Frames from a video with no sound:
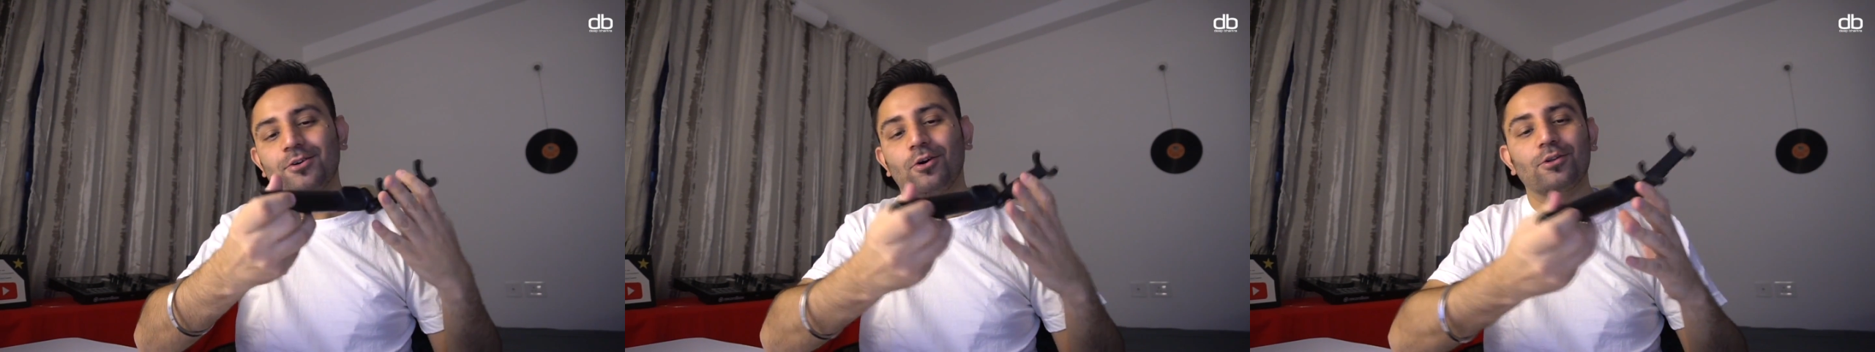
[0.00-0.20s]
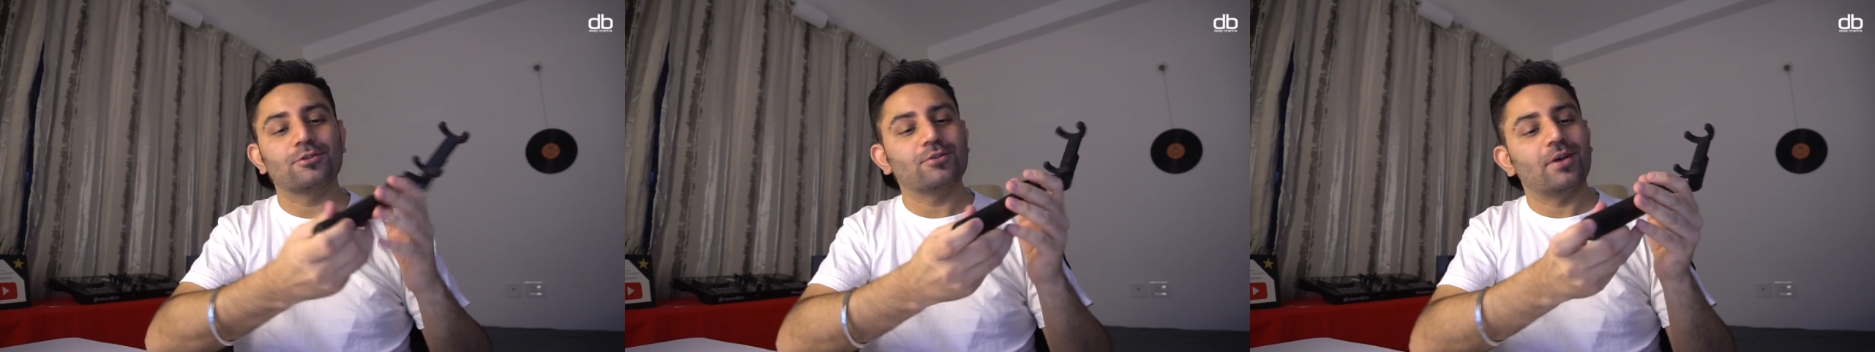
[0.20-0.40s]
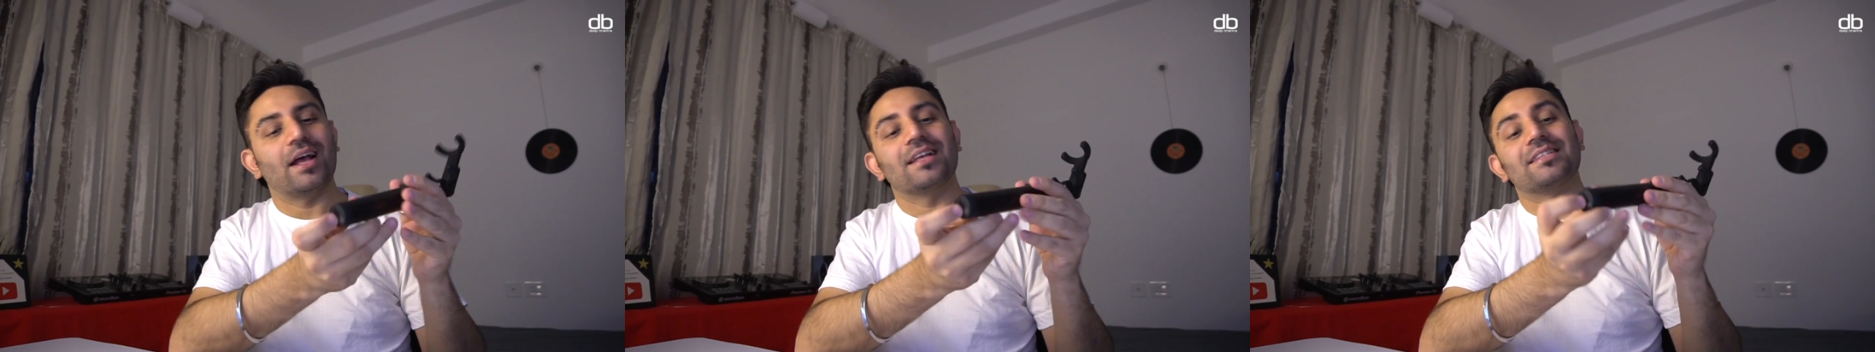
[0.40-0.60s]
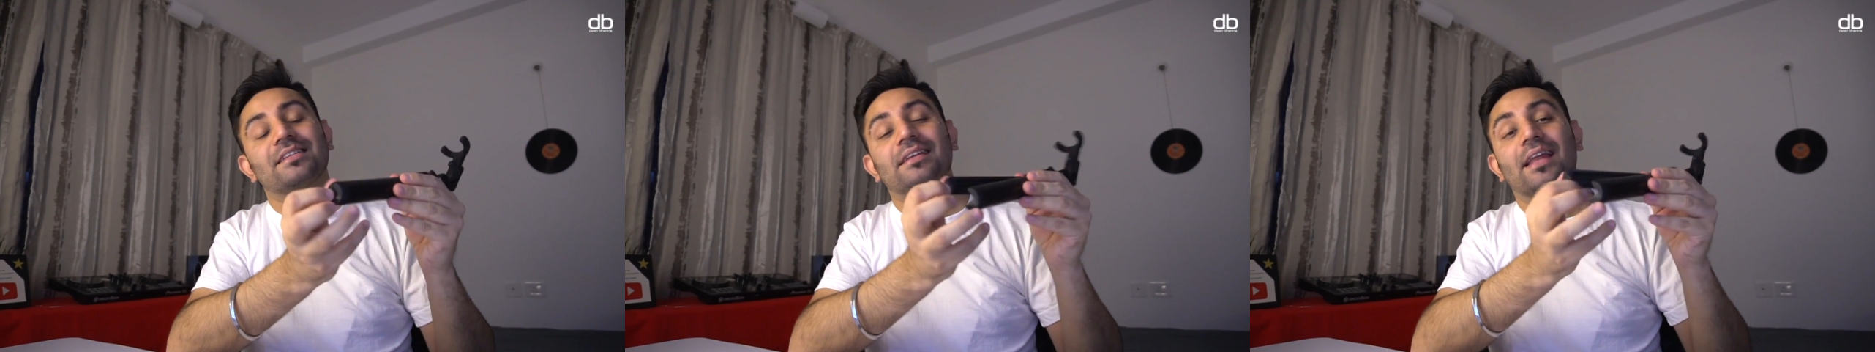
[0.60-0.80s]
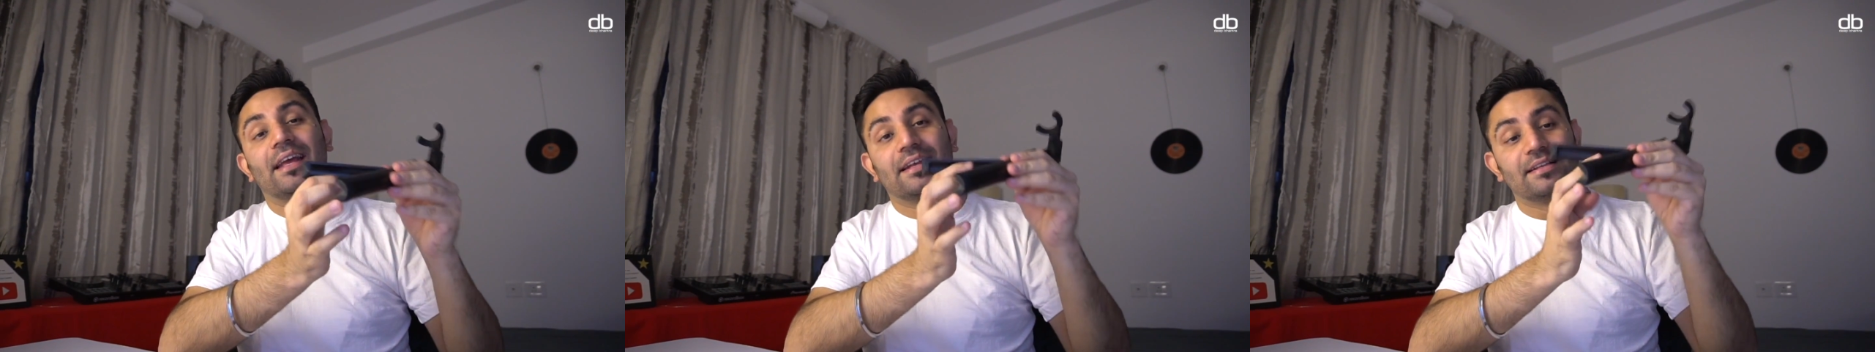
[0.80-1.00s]
also has
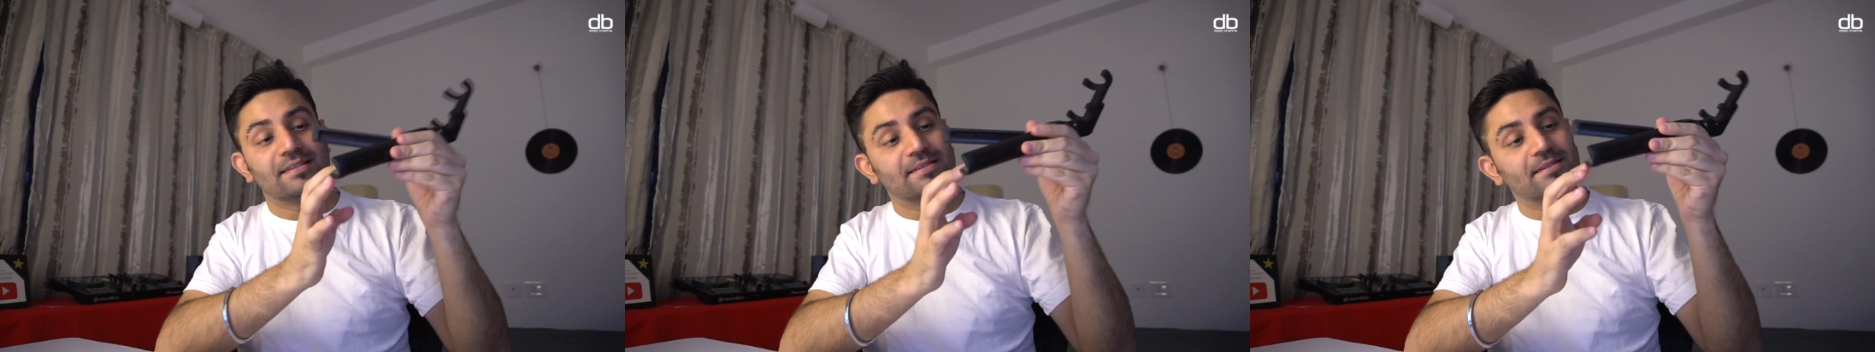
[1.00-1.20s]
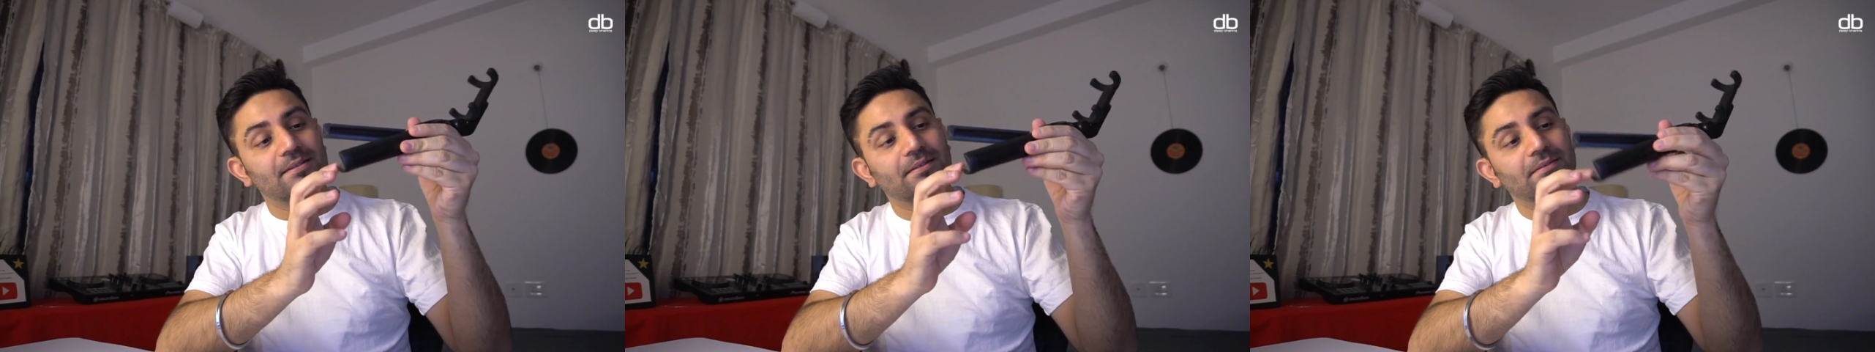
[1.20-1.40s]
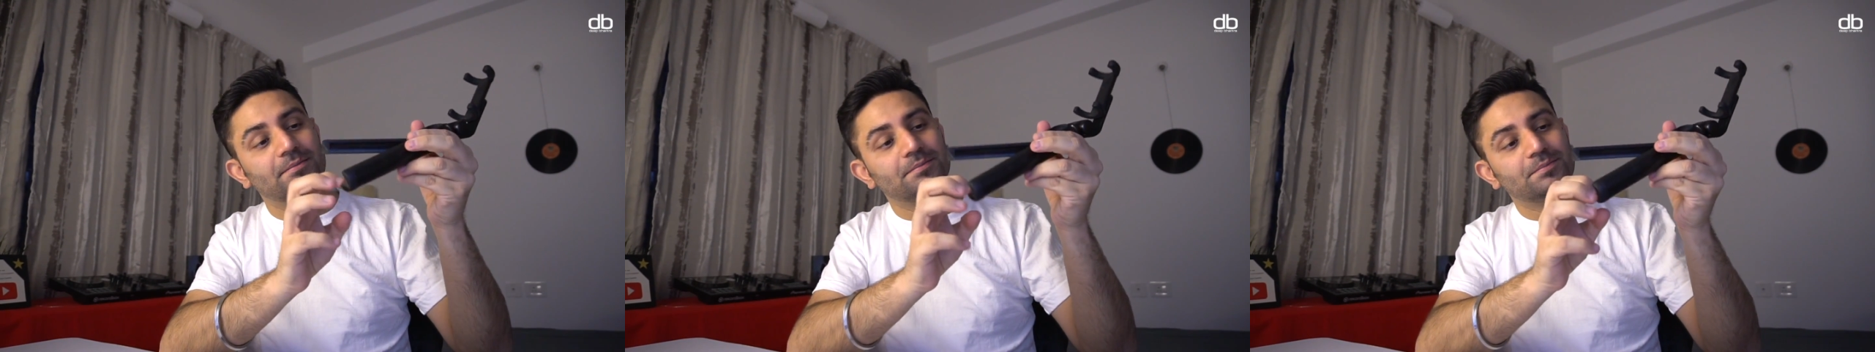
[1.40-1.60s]
legs,